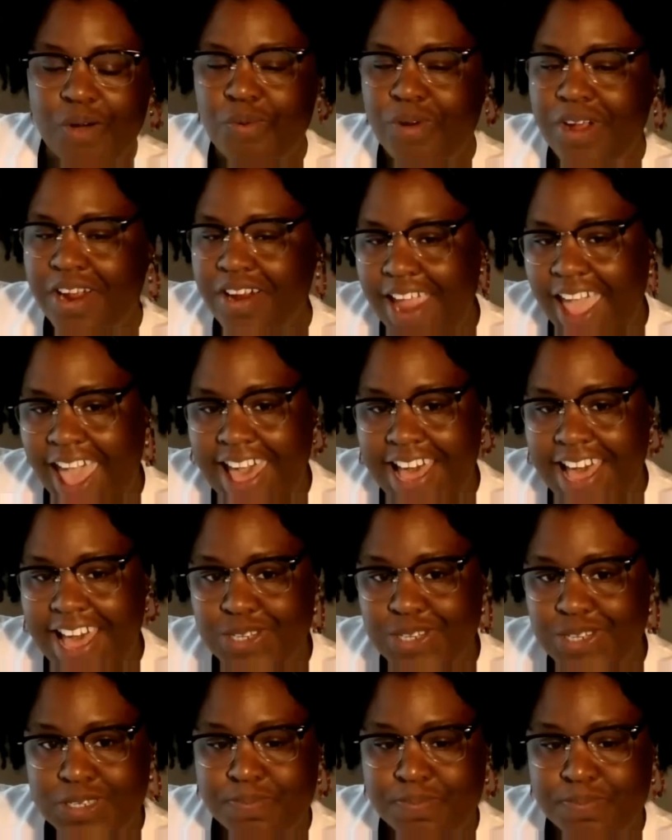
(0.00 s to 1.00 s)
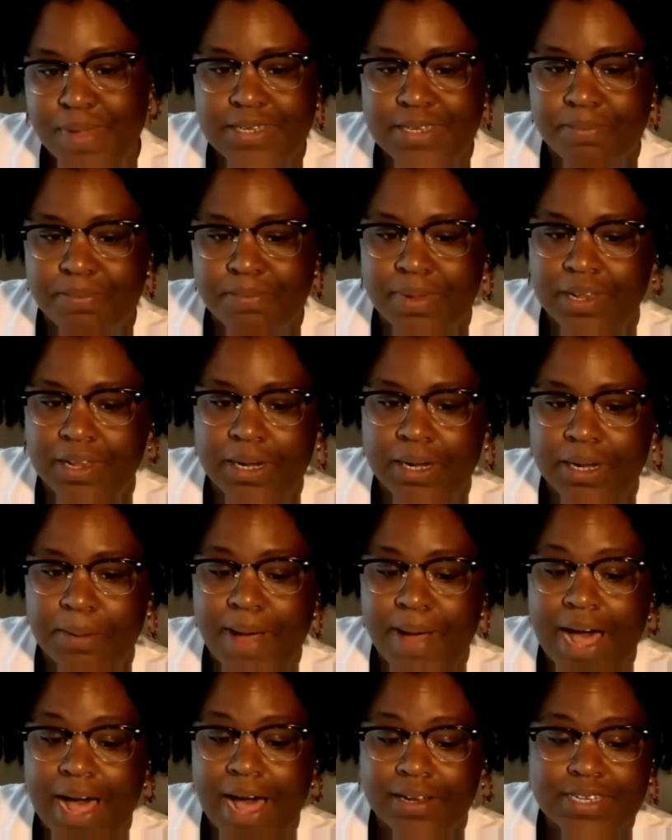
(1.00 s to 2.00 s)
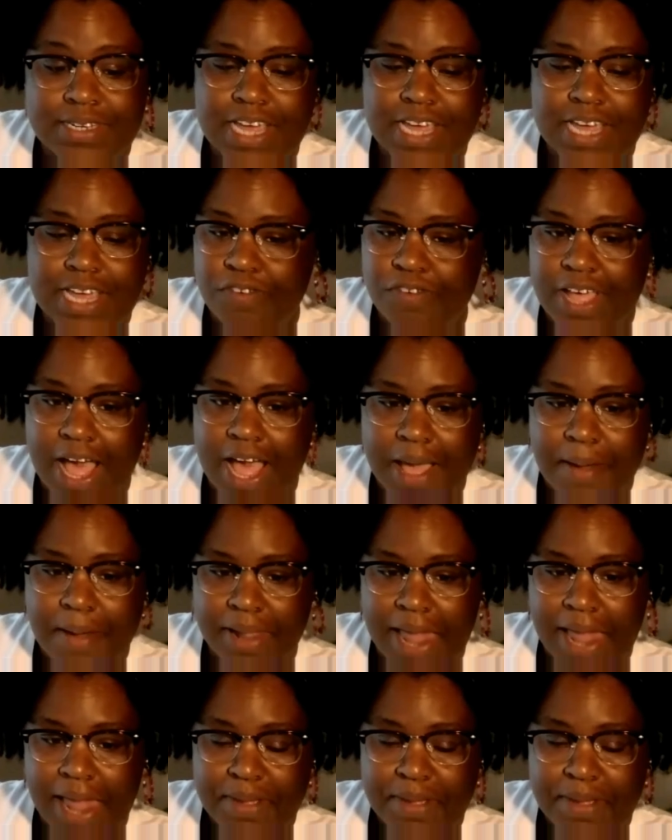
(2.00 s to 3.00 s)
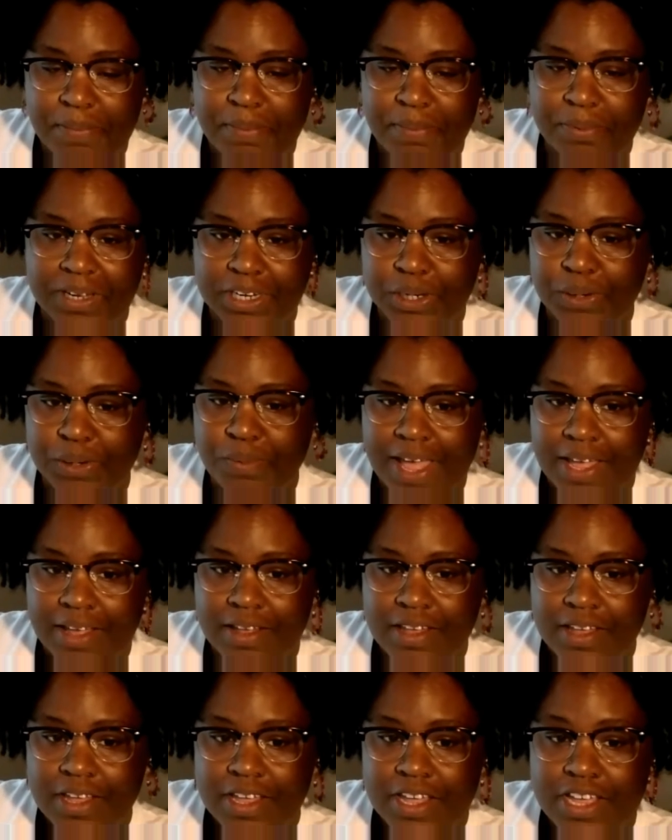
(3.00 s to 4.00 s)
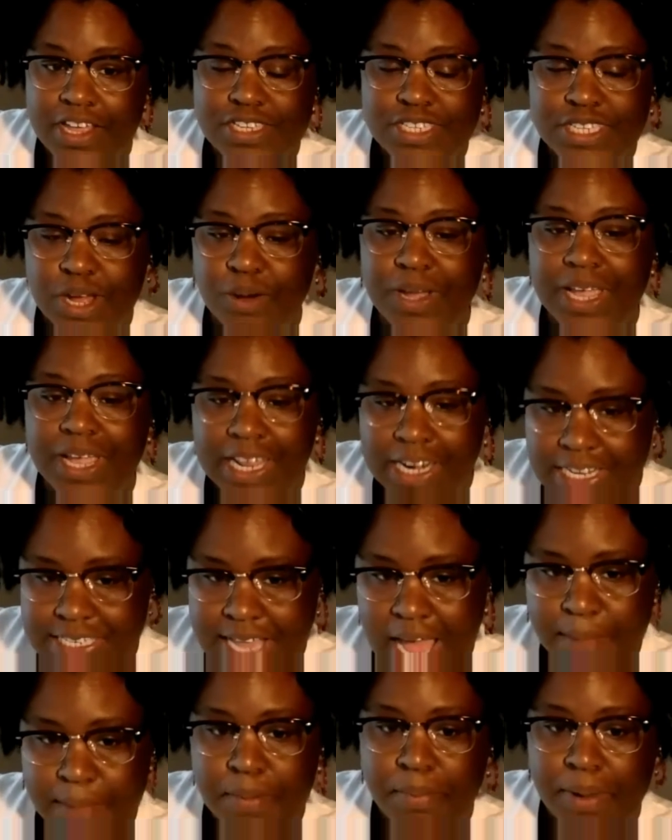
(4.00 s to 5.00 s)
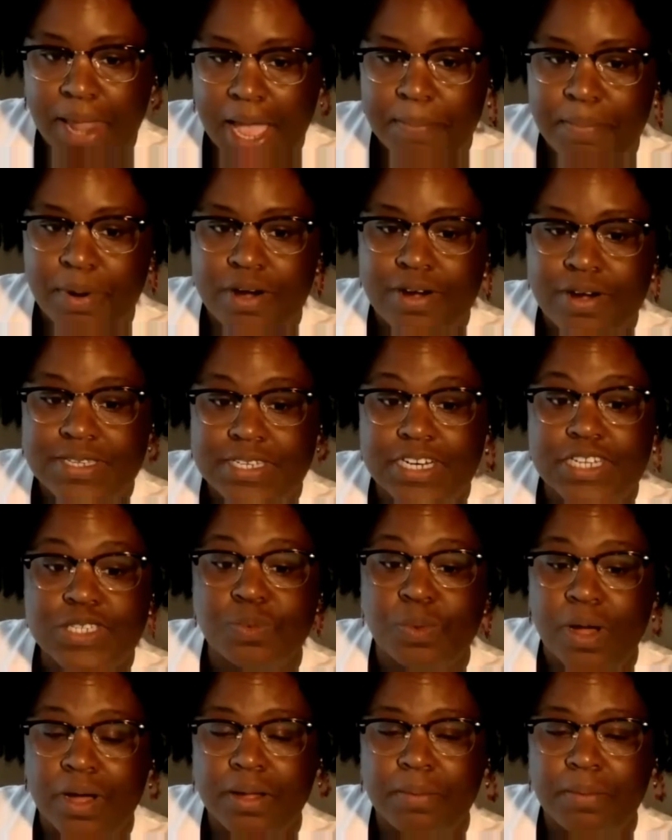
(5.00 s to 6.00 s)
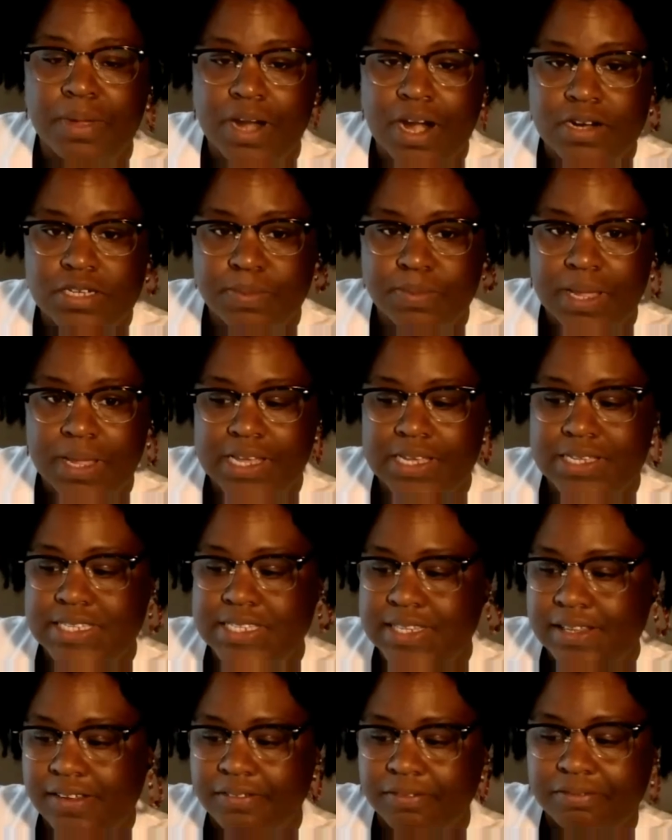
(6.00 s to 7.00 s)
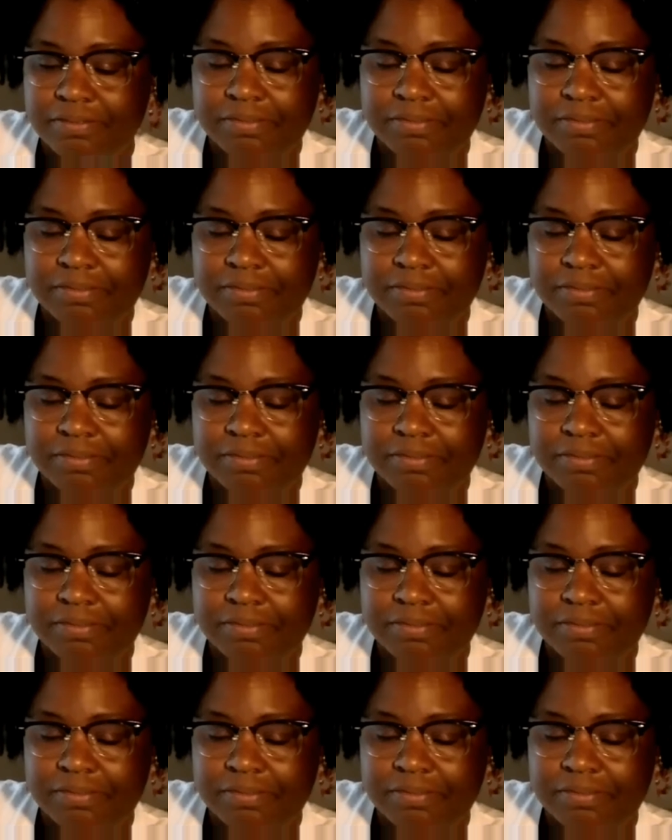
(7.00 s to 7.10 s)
And where has respectability politics ever gotten Black people anyway? And so any type of Black person is welcome in our space.